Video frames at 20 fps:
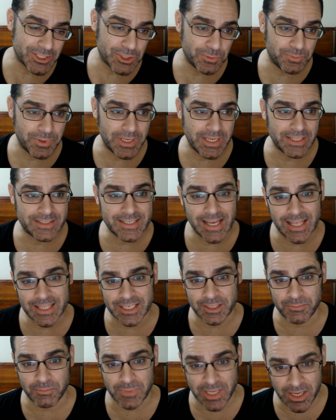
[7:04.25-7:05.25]
to be
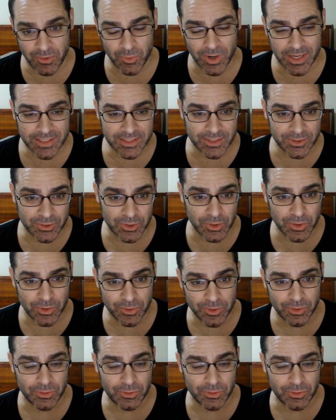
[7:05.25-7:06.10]
telling me what to do,